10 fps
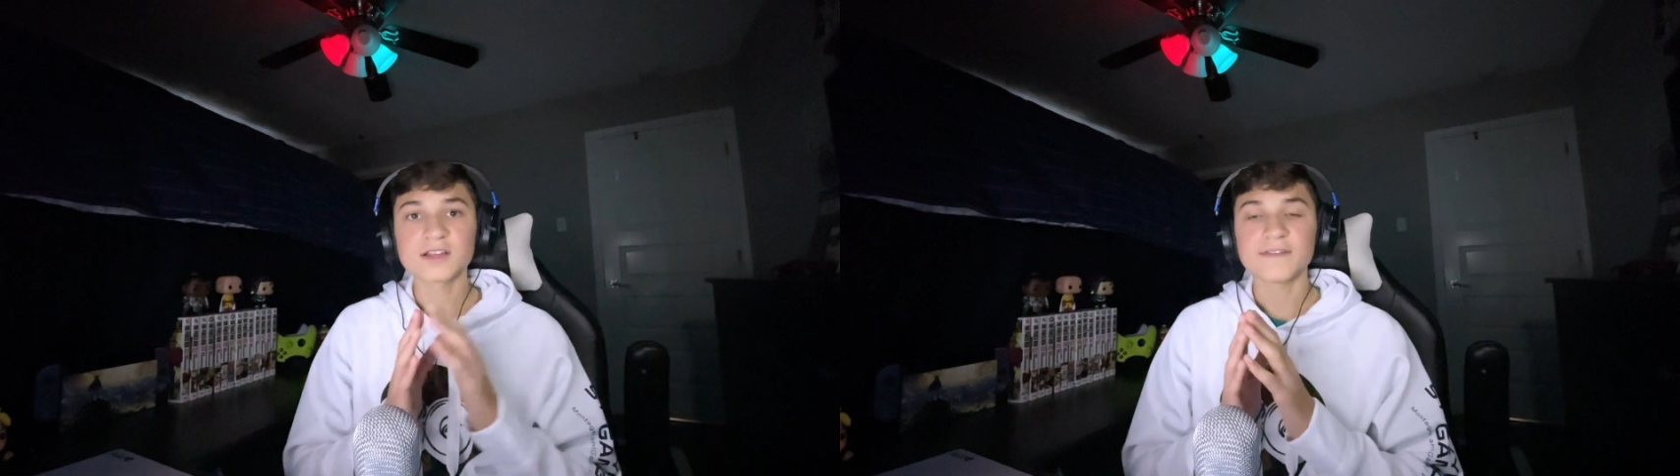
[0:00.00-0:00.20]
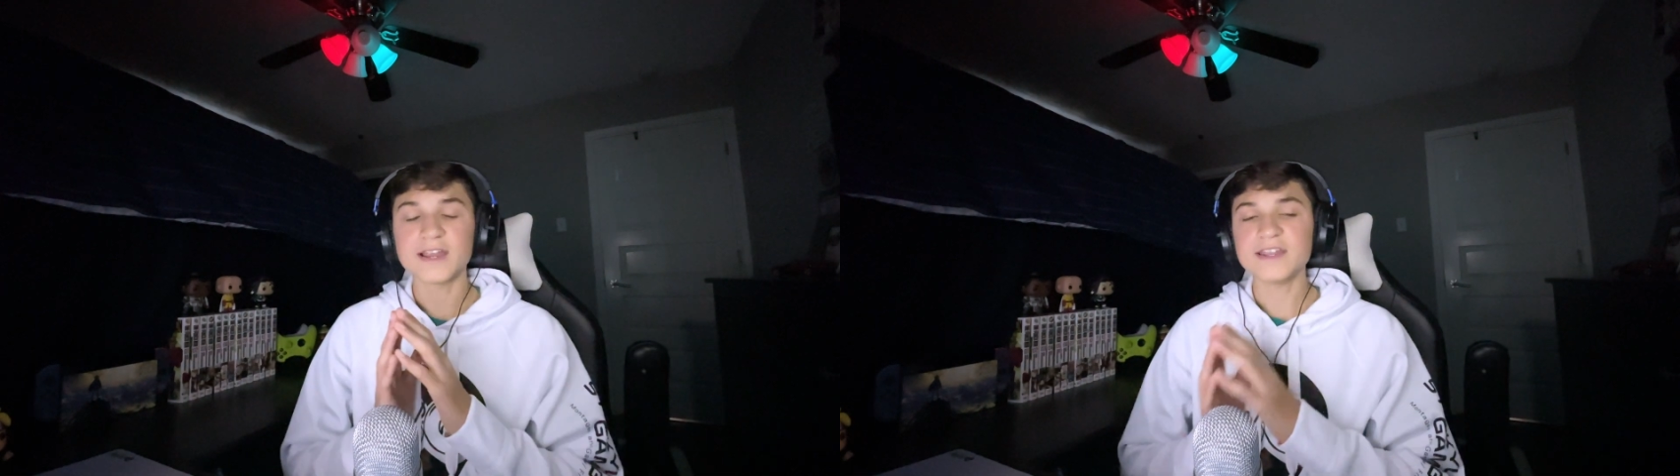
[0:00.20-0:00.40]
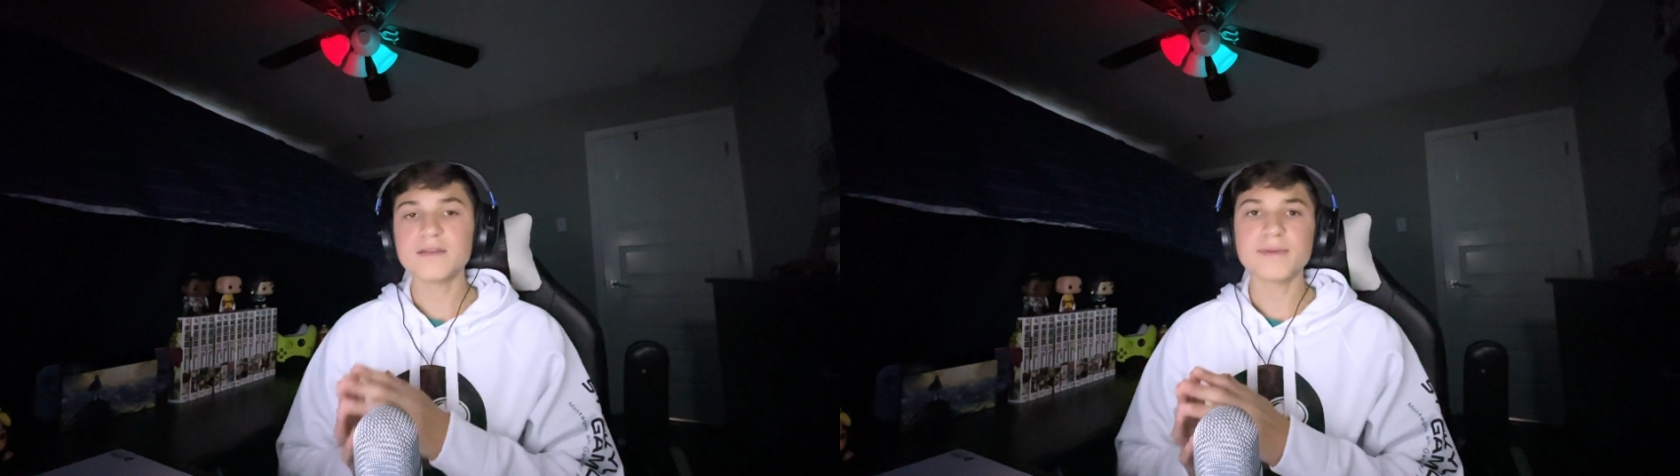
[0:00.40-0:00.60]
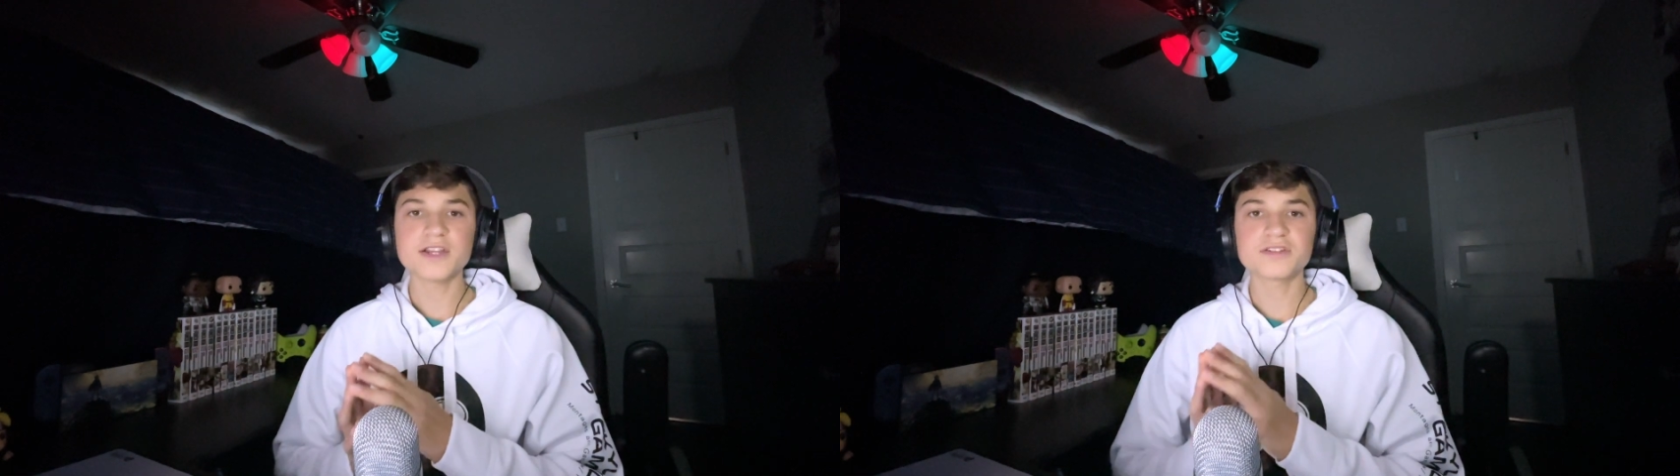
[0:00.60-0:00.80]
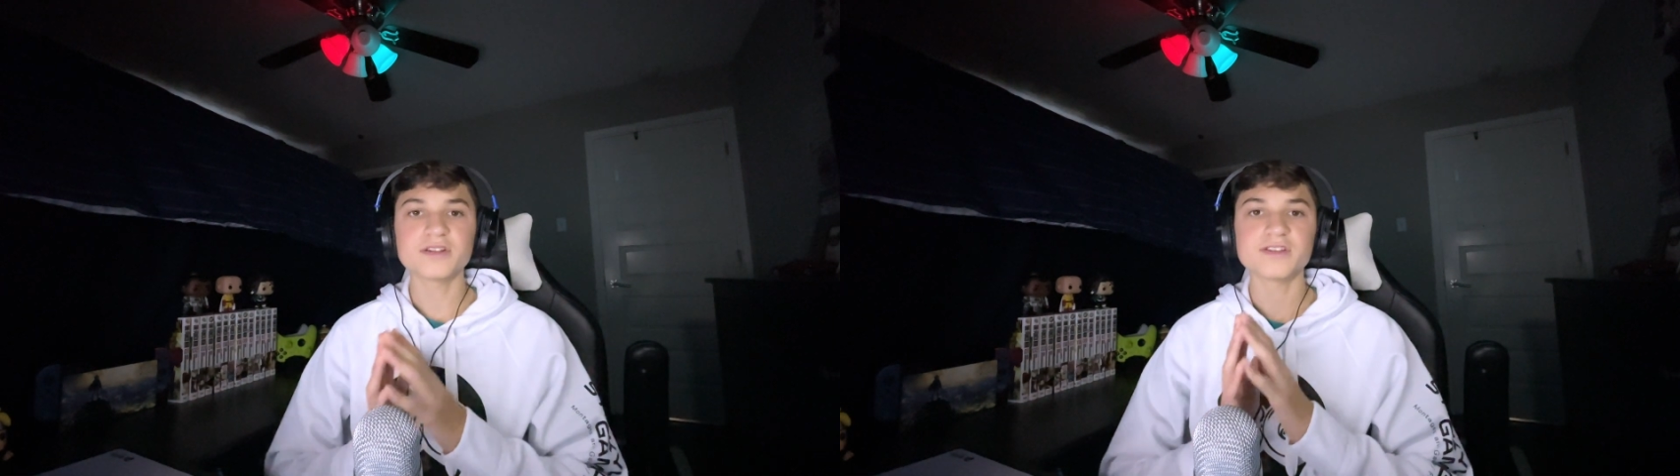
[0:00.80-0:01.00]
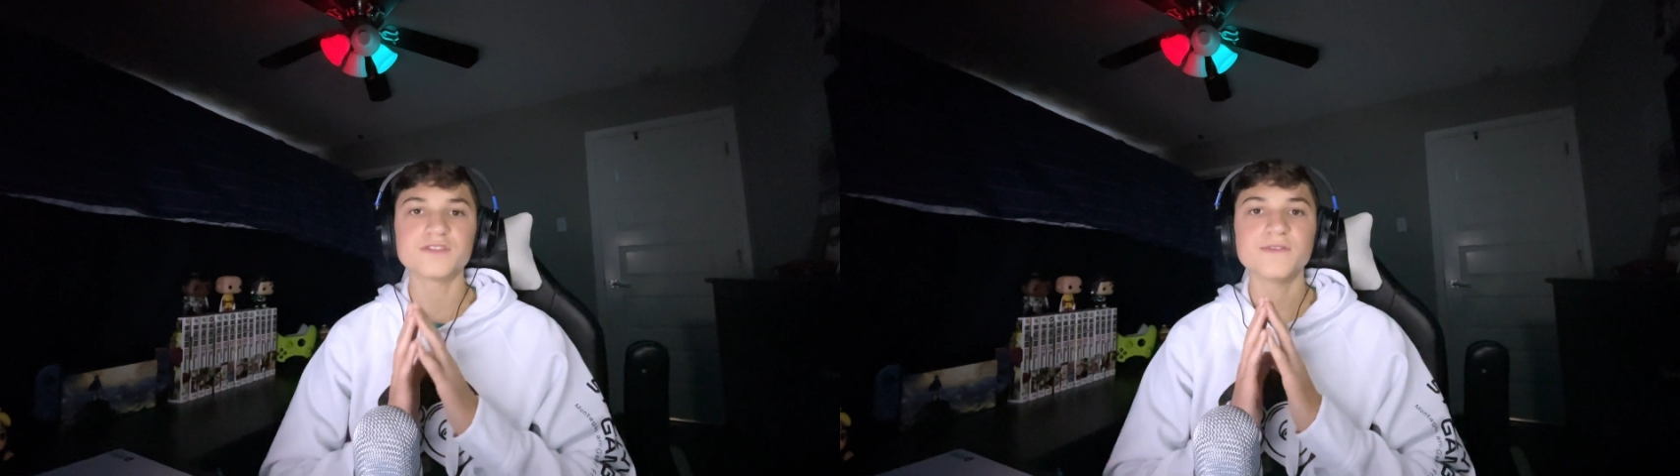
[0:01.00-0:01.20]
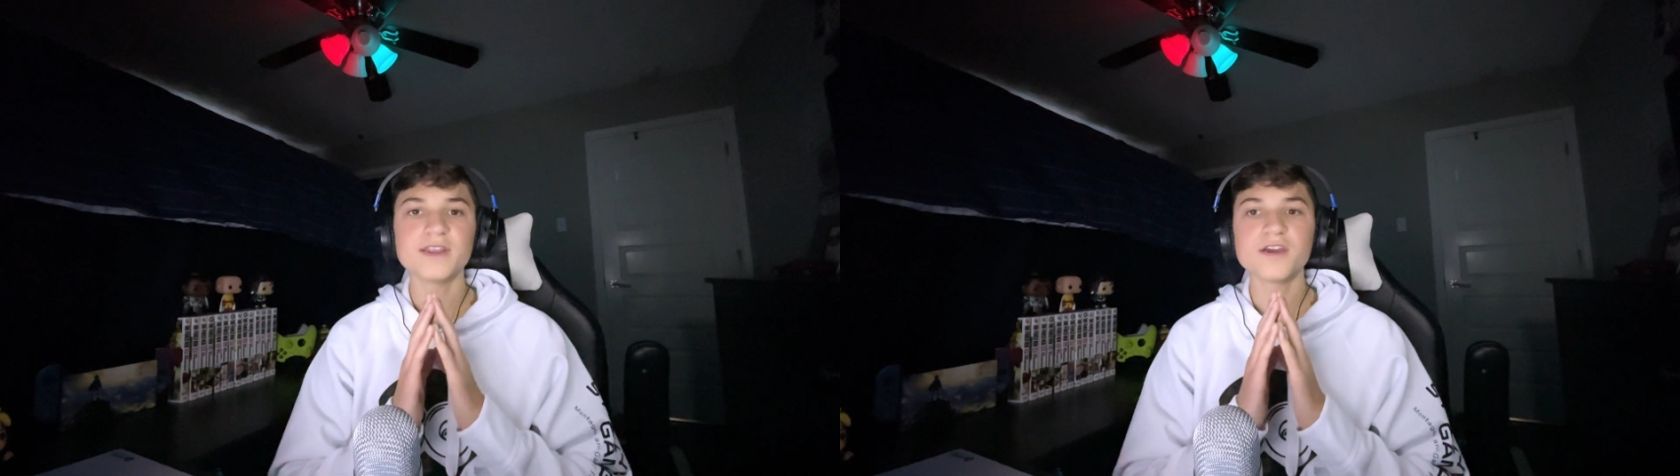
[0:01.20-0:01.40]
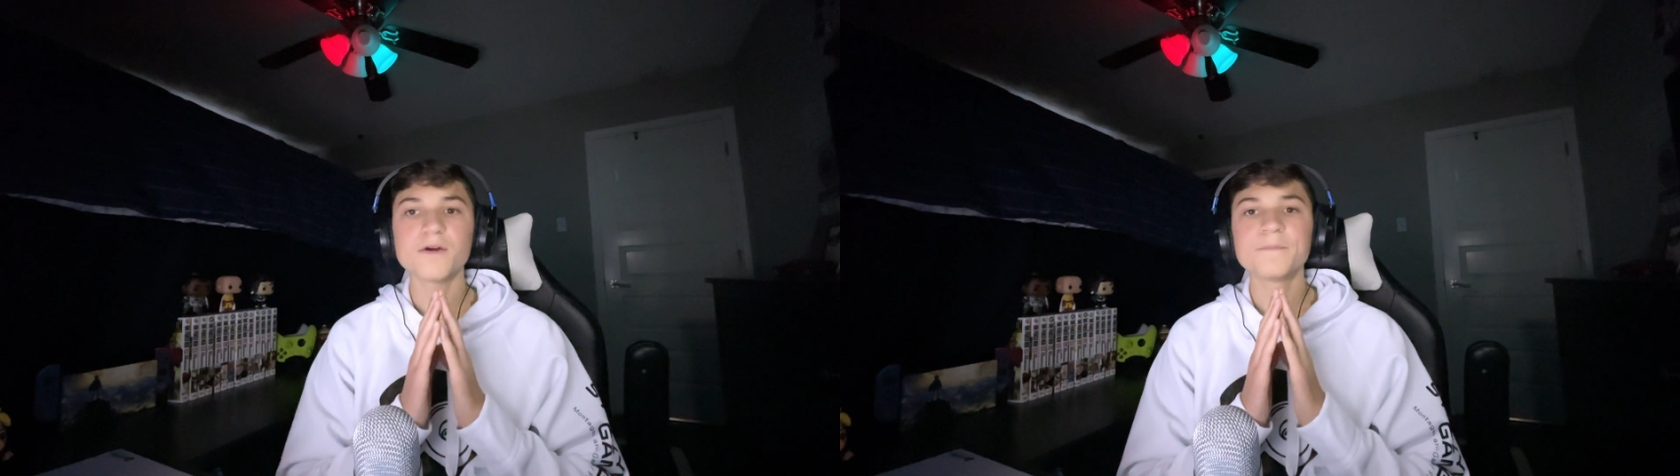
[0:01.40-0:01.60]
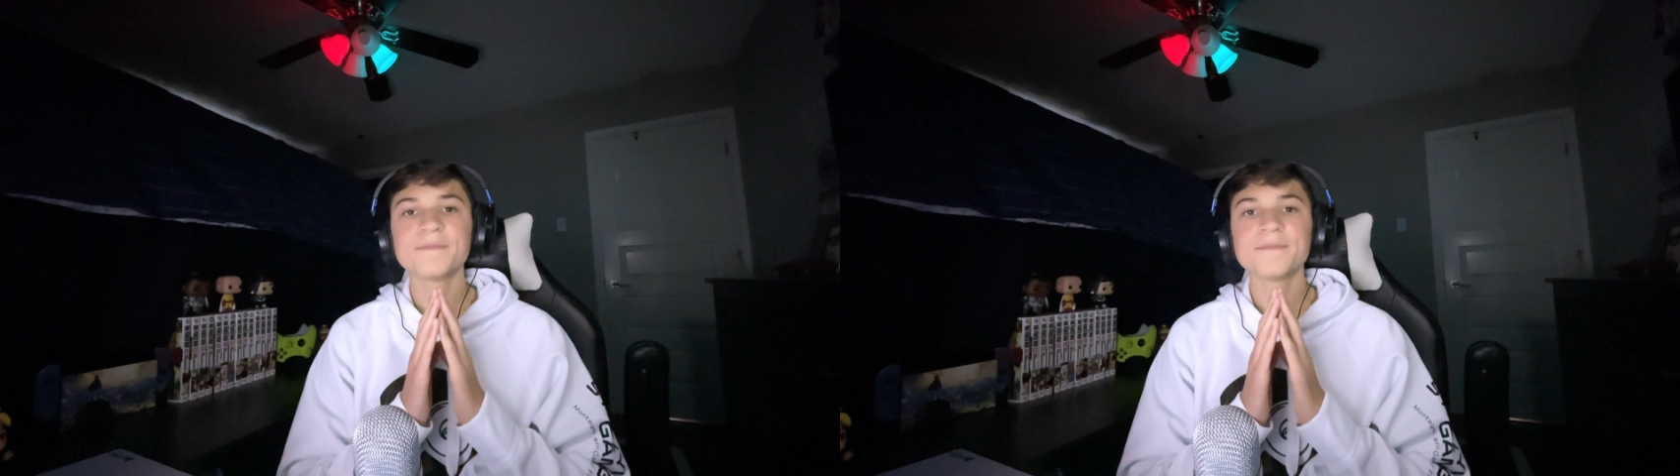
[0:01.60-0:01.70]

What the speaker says: that I didn't mention in this video,